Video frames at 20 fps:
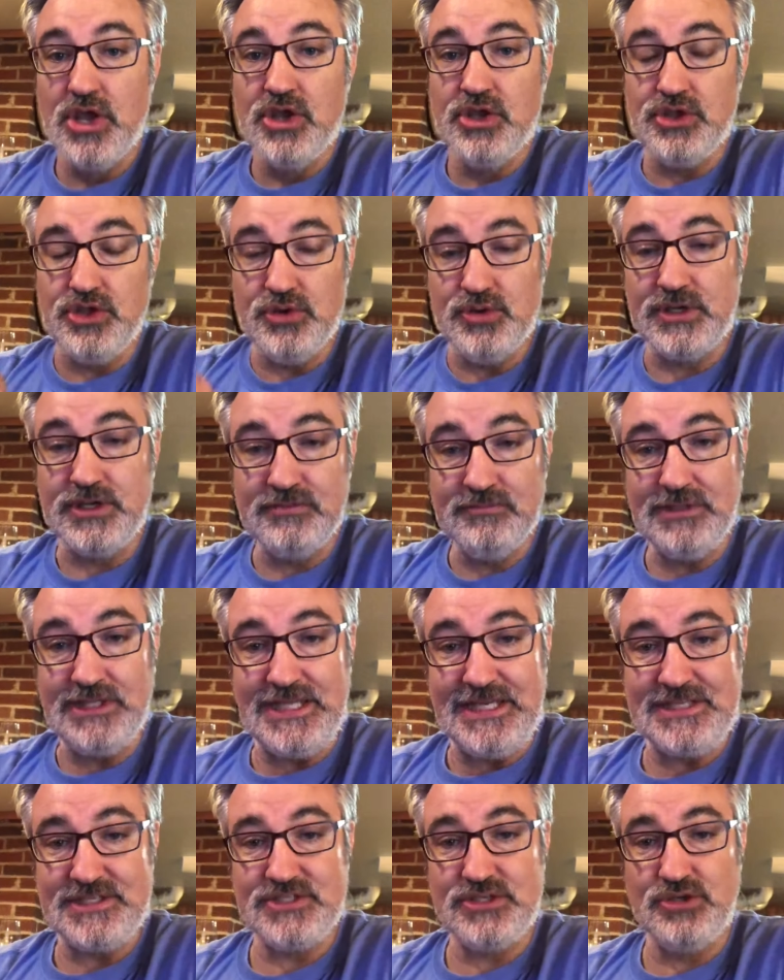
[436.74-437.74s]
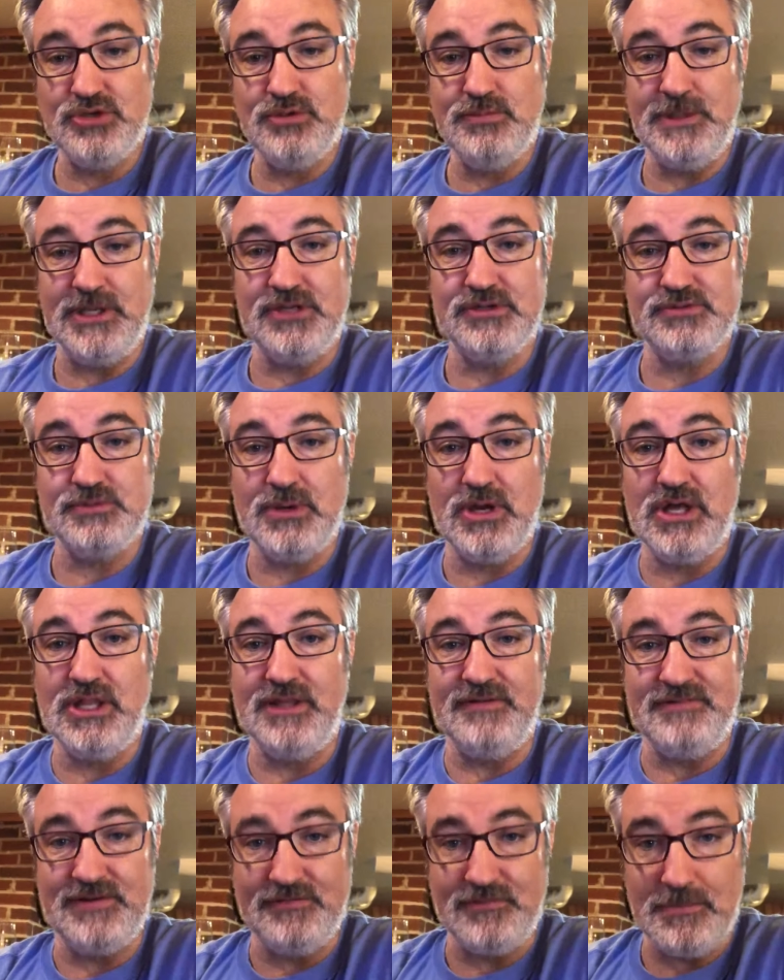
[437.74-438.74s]
you can relate to, because we all
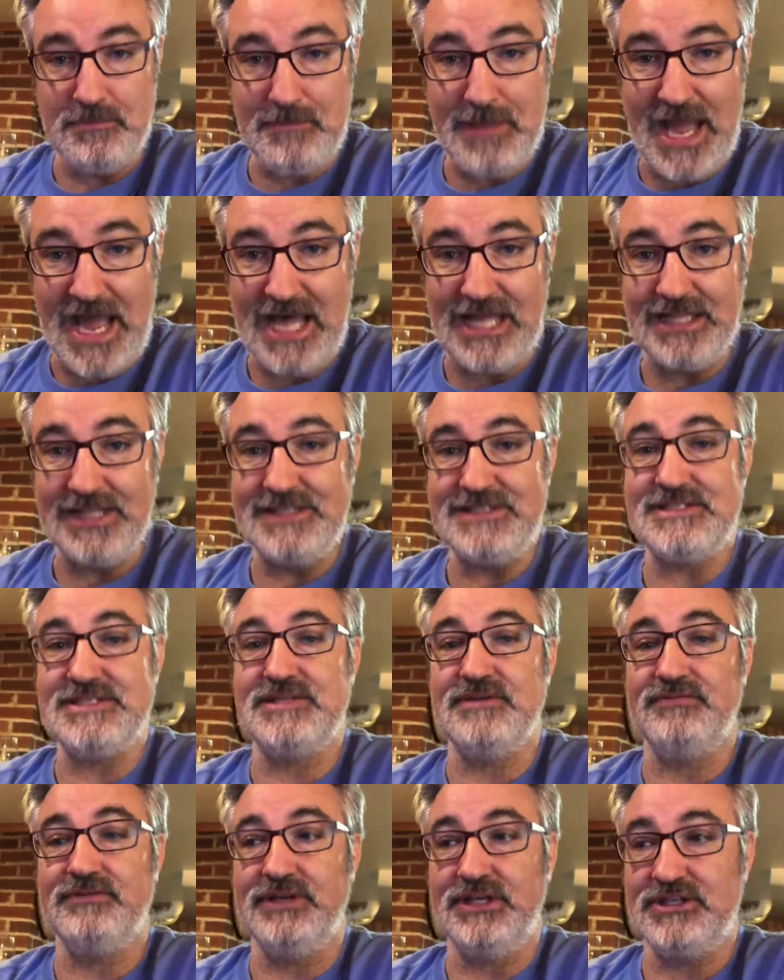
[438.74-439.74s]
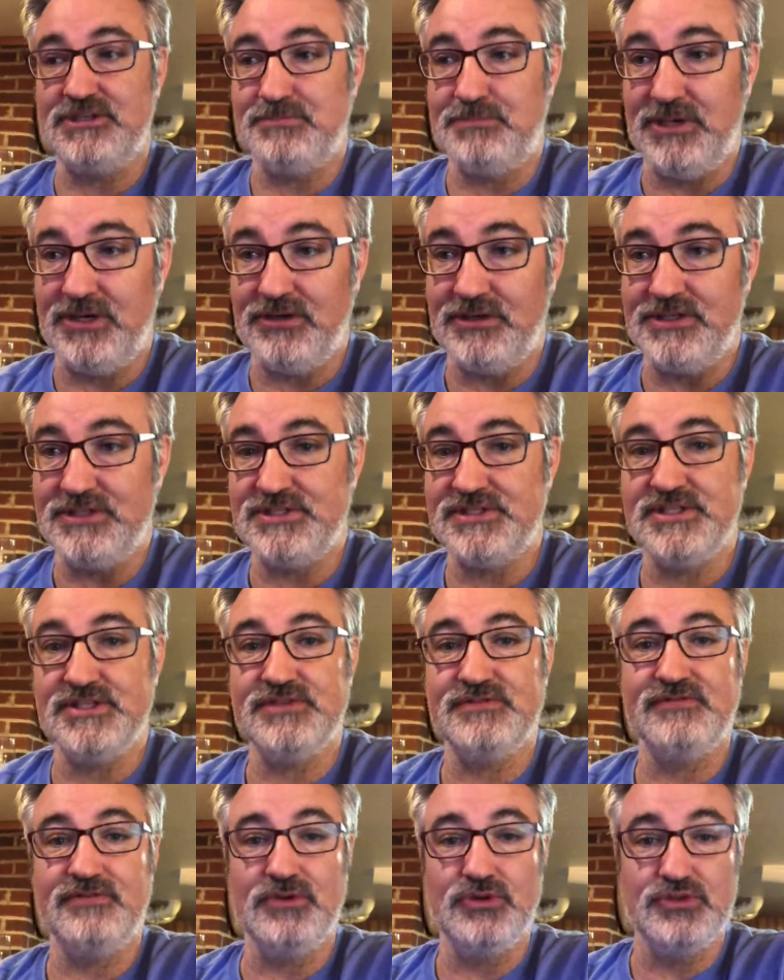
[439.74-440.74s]
have different palates, different experiences,
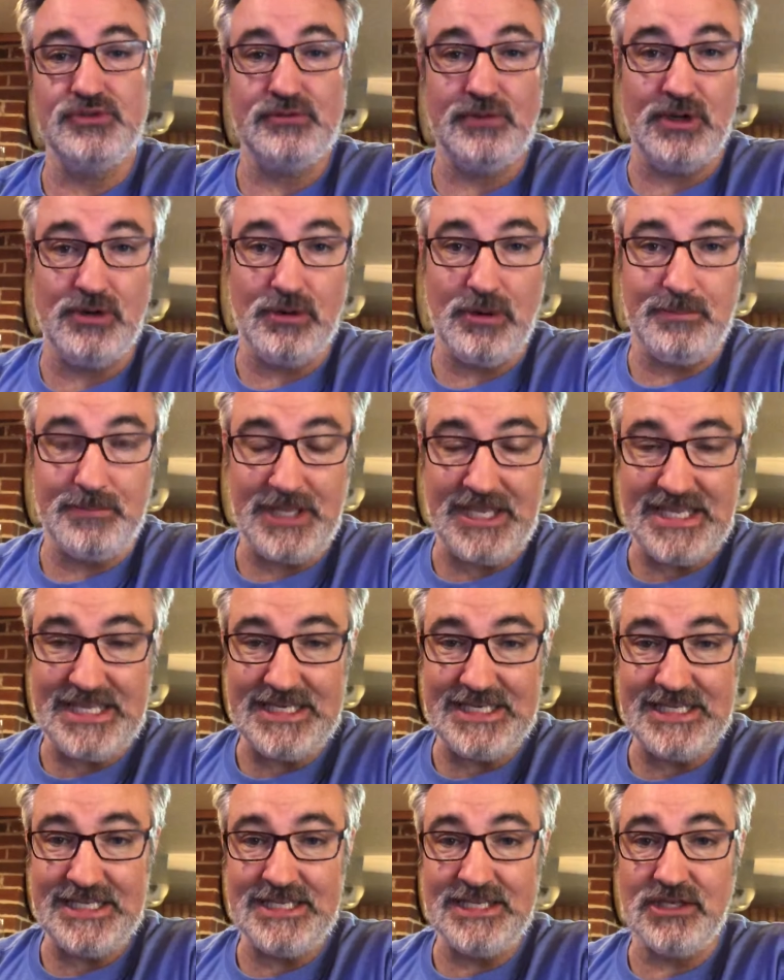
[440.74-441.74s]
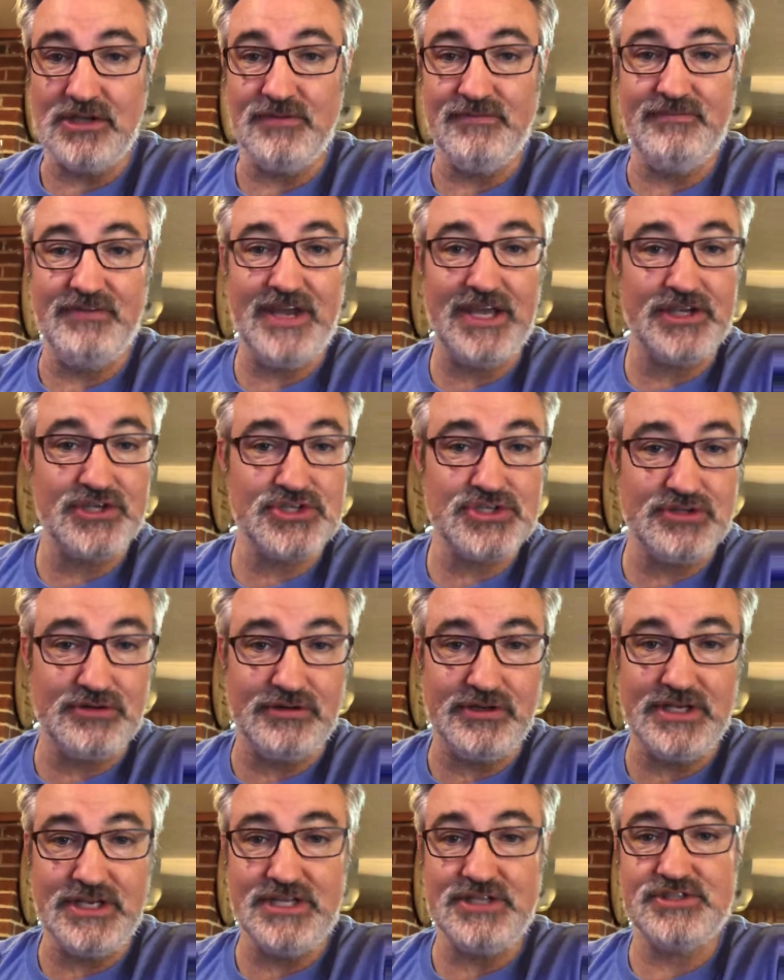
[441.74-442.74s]
foods we grew up eating,
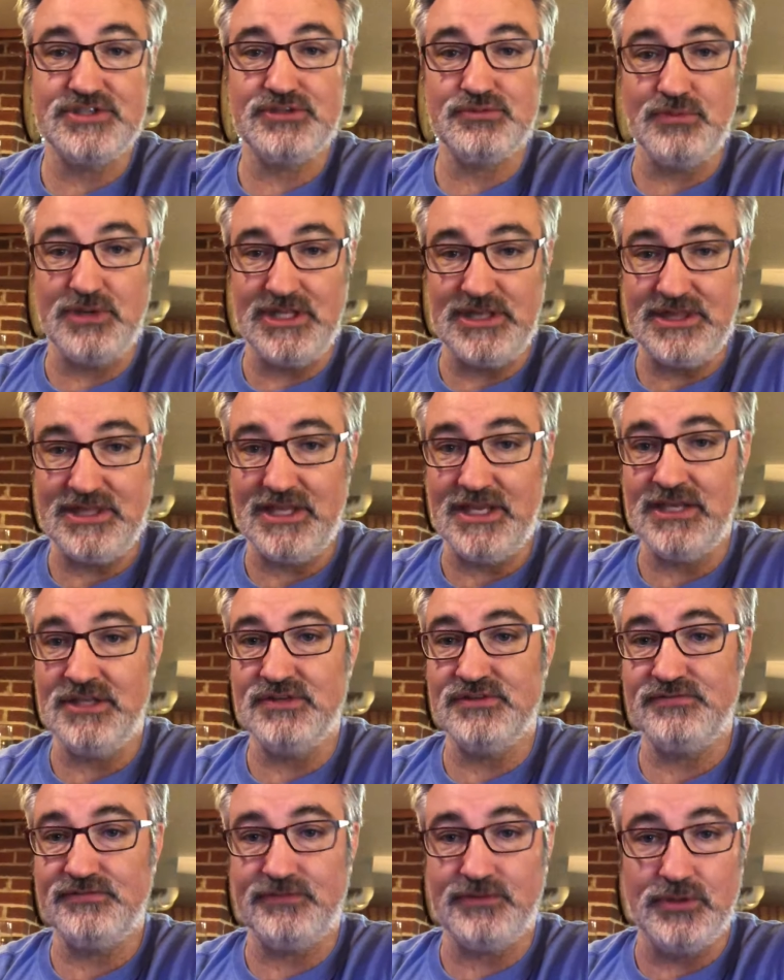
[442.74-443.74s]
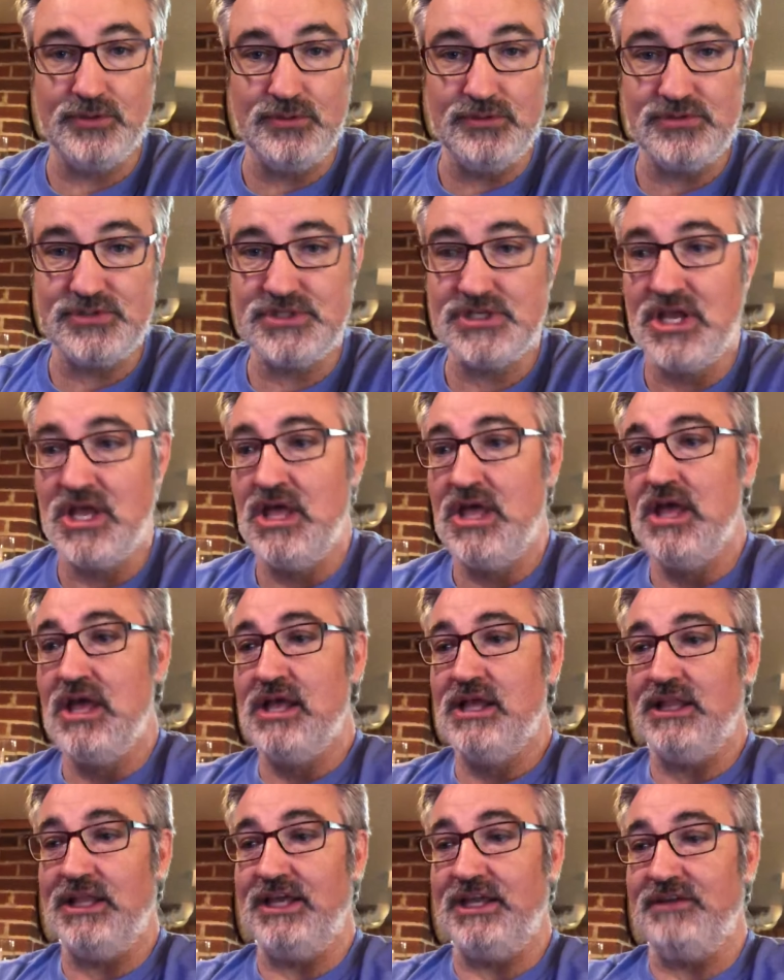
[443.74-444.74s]
confectionery, sweet things, fruits.
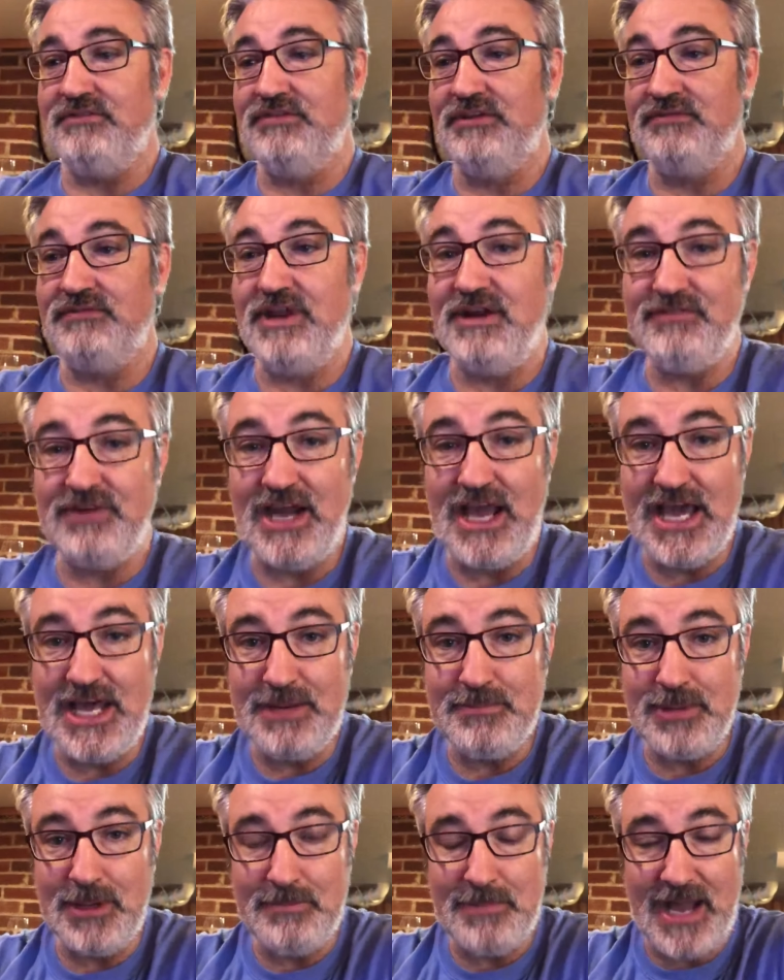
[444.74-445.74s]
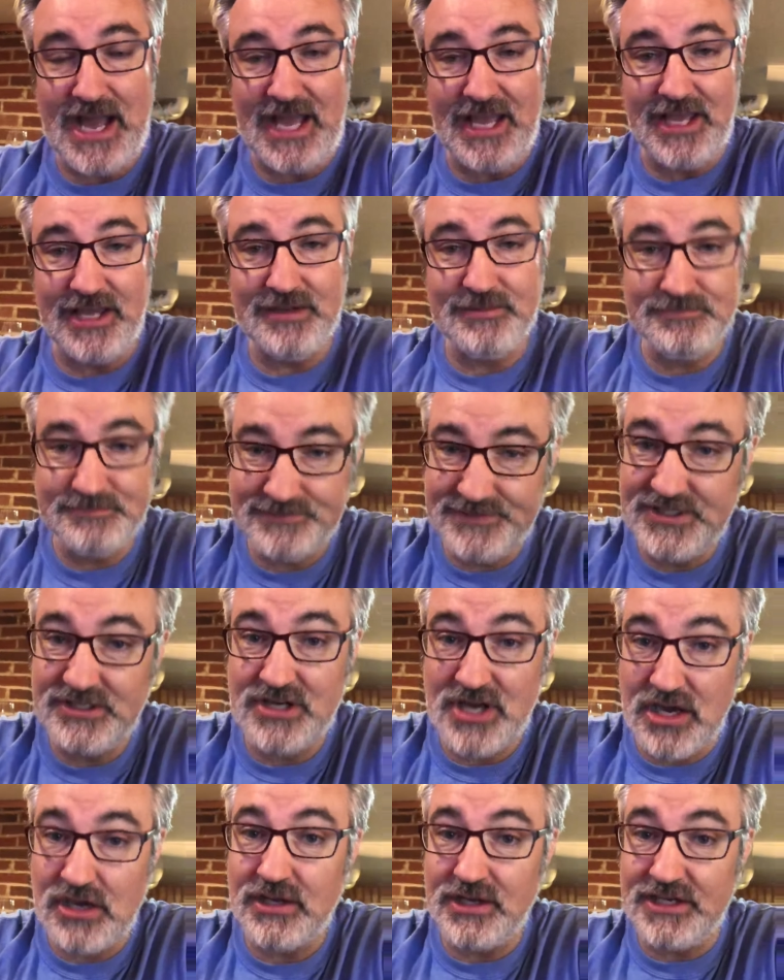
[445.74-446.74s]
Like if you've never had a papaya, you're
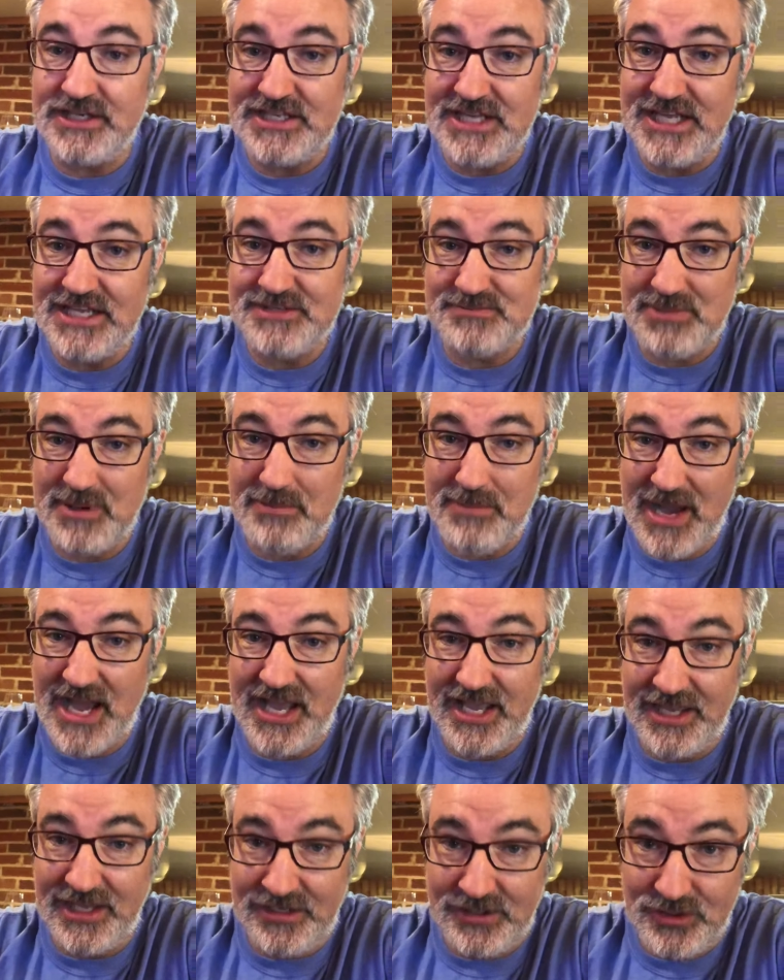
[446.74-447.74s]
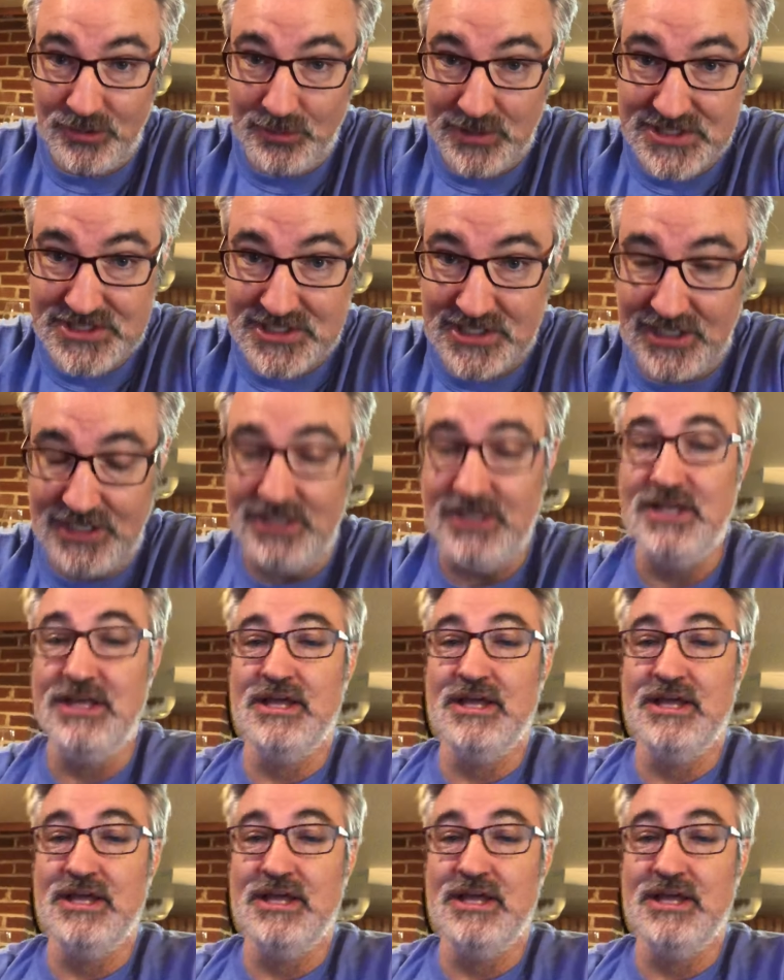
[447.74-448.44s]
not going to taste papaya in your whiskey.